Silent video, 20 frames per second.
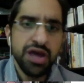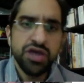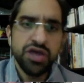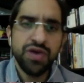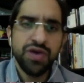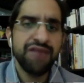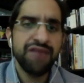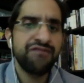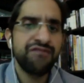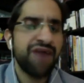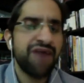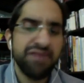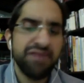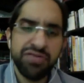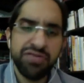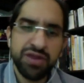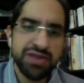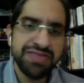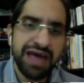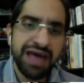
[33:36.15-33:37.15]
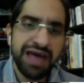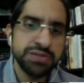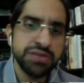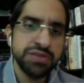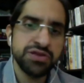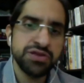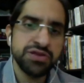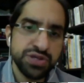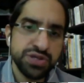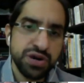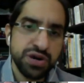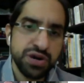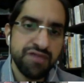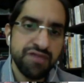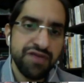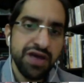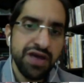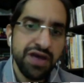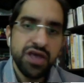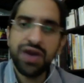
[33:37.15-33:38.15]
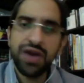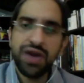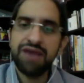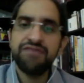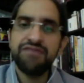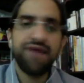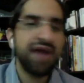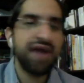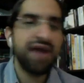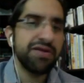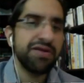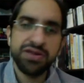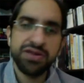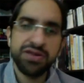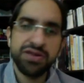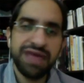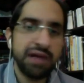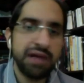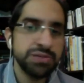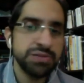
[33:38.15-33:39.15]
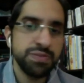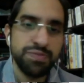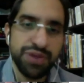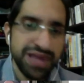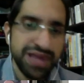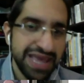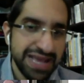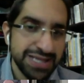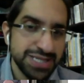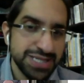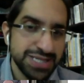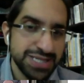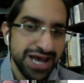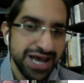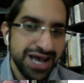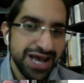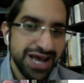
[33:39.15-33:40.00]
You have 500,000 reserve. You have 500,000 police.